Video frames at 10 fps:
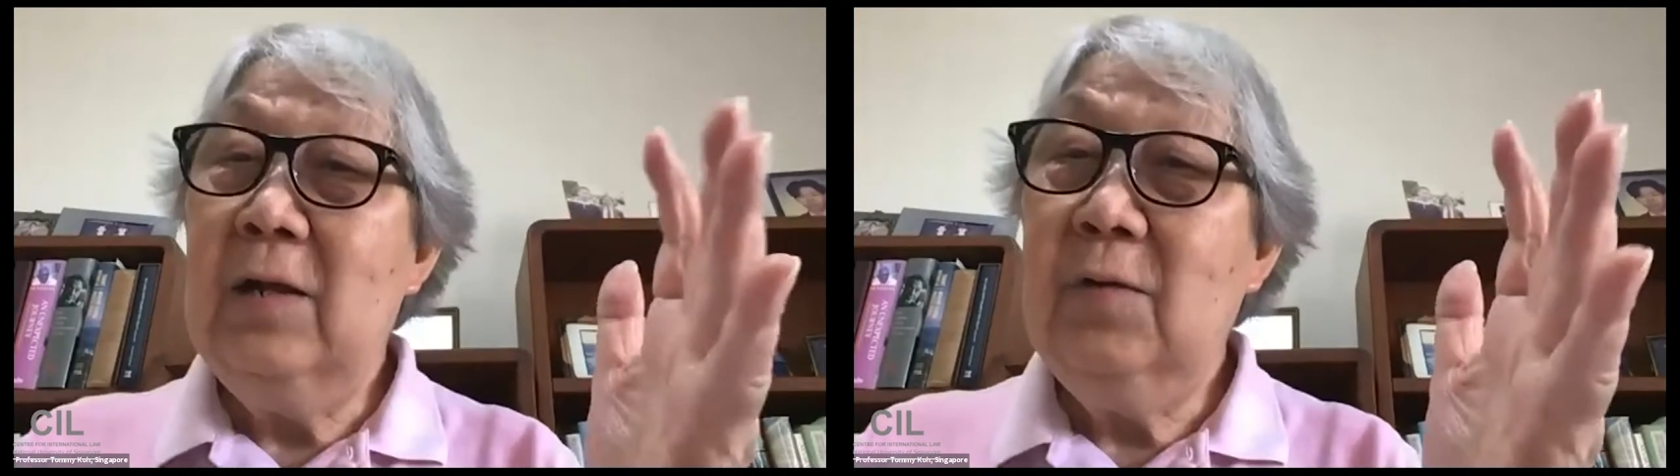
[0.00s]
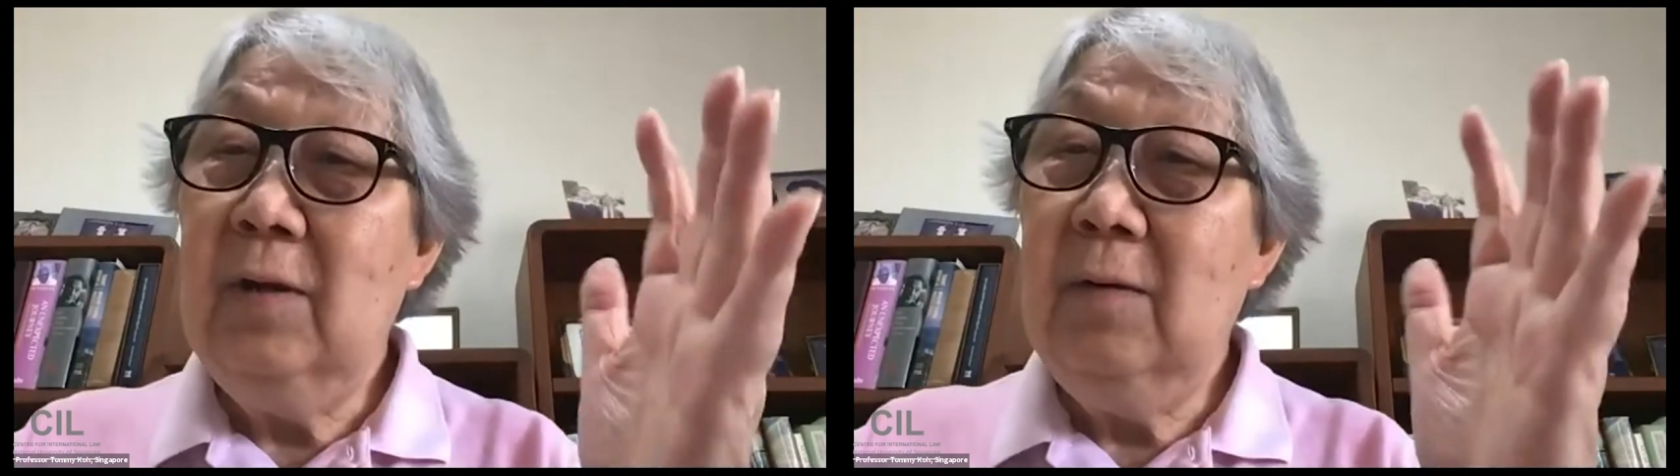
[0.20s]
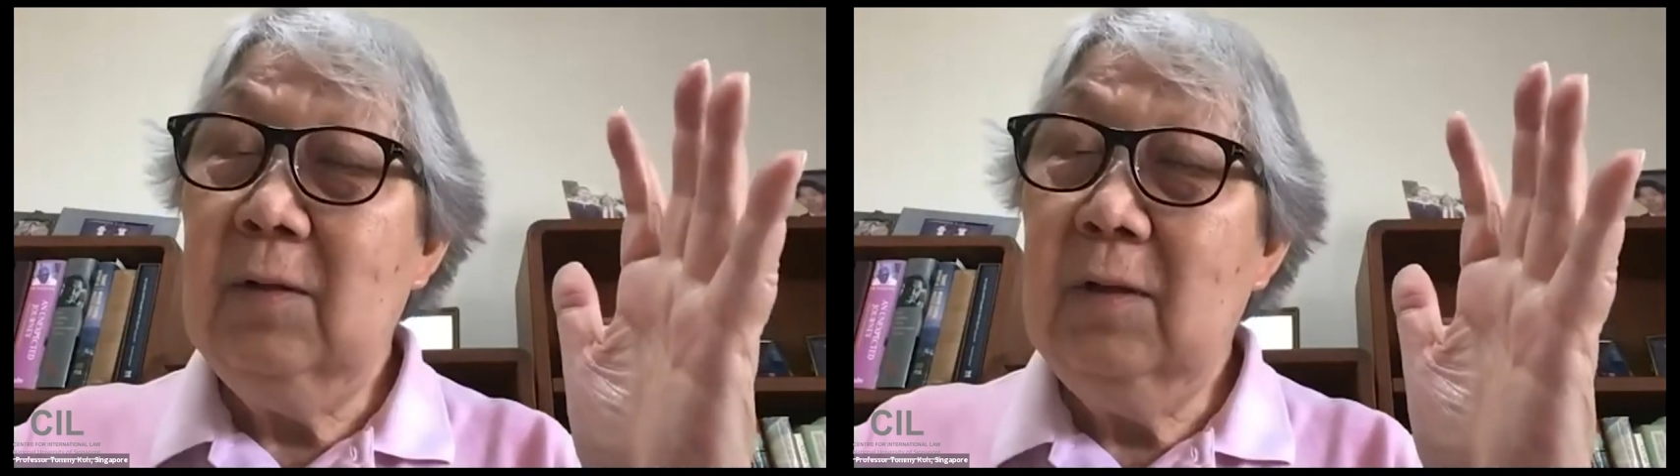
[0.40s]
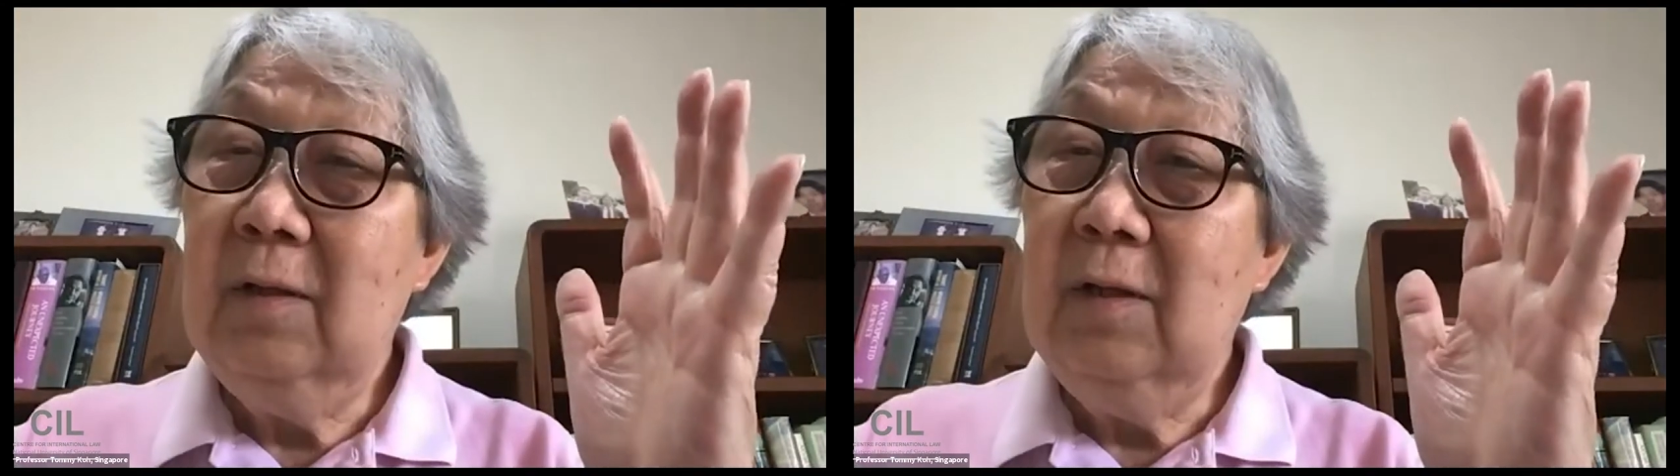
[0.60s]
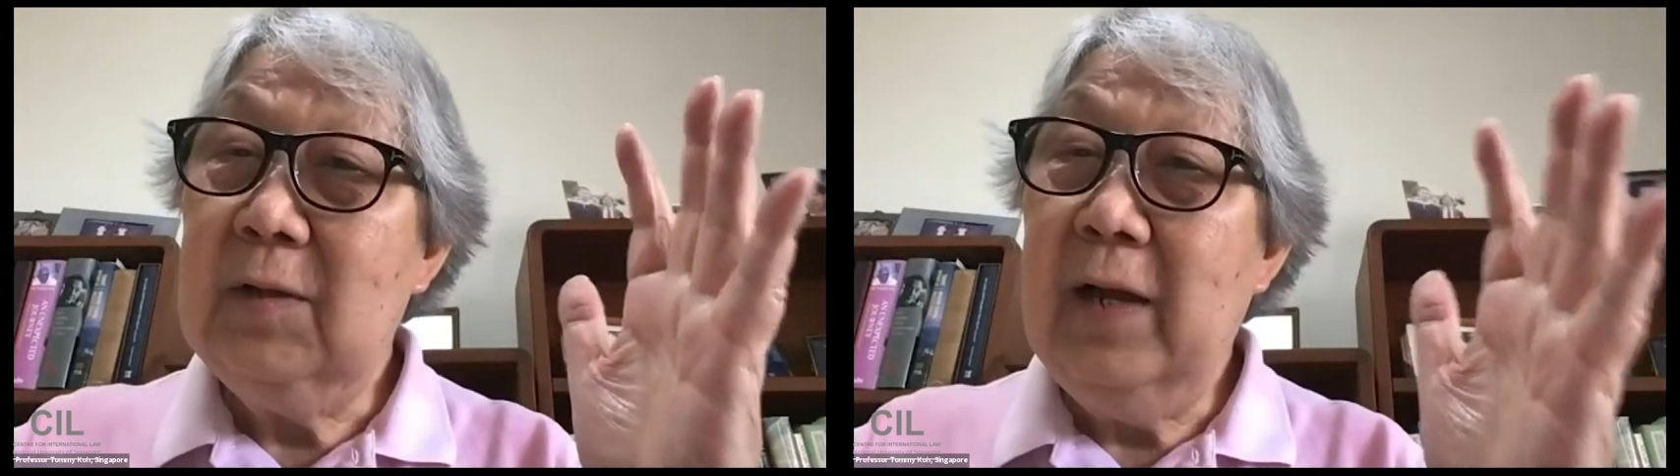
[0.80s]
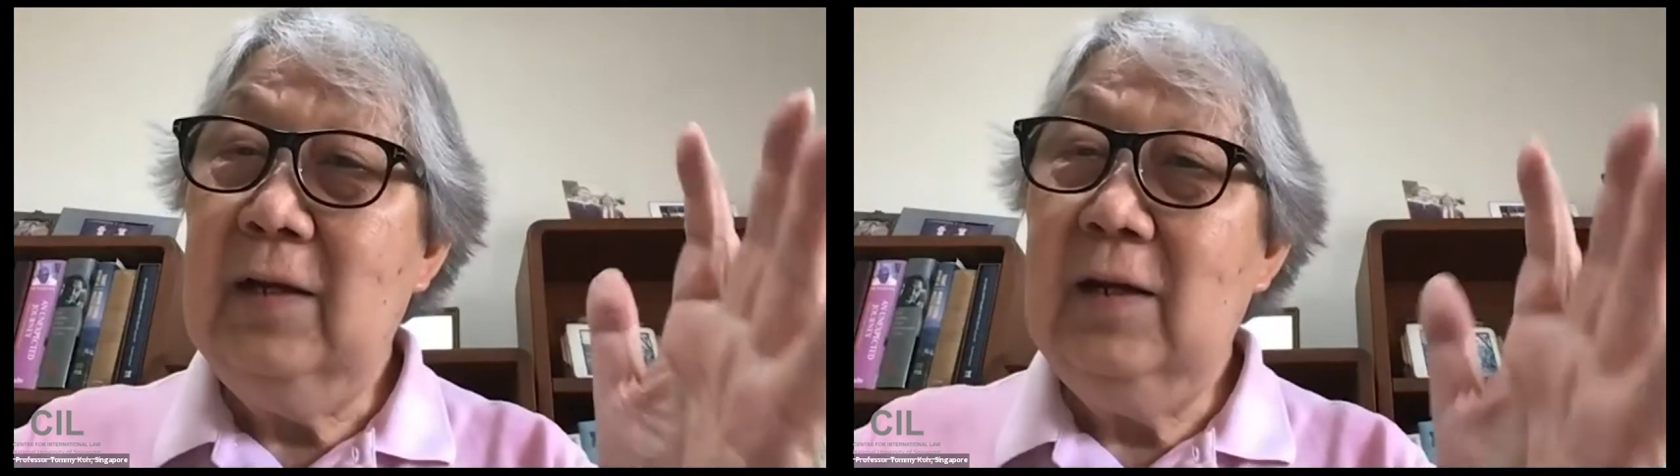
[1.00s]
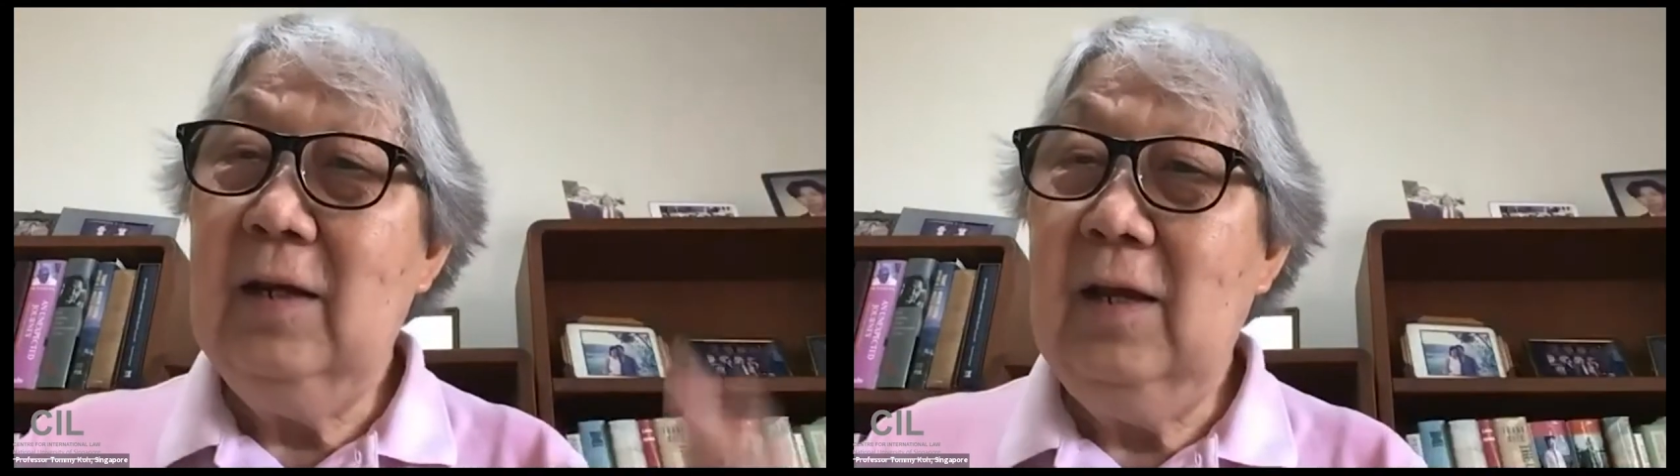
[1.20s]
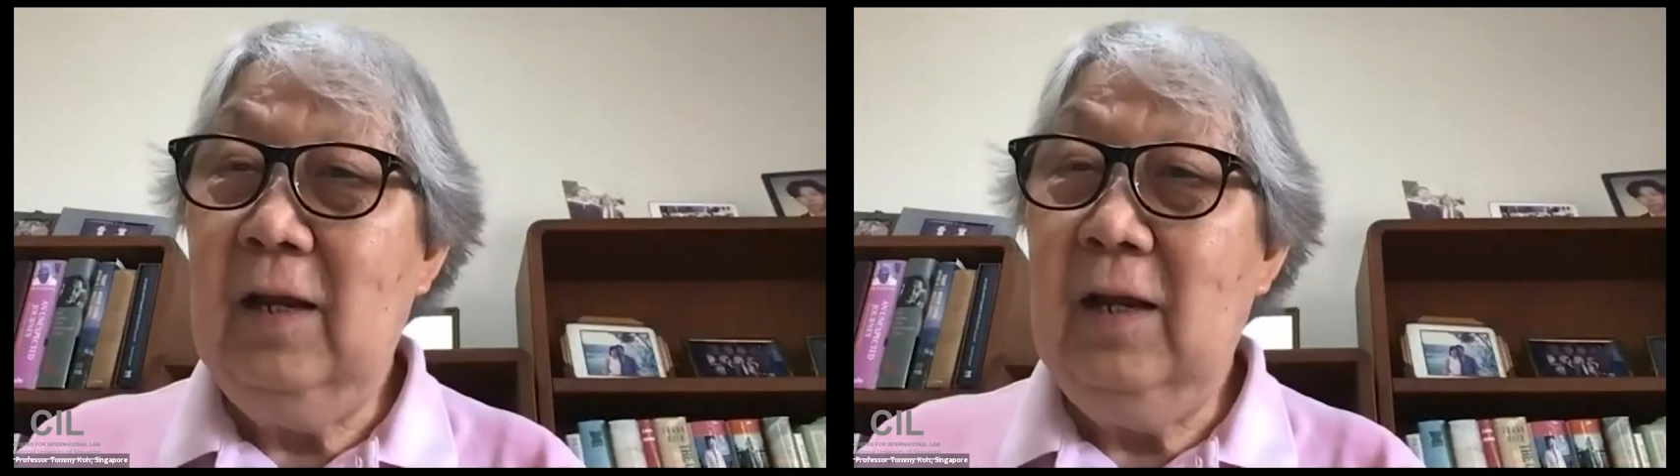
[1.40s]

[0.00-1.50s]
country decided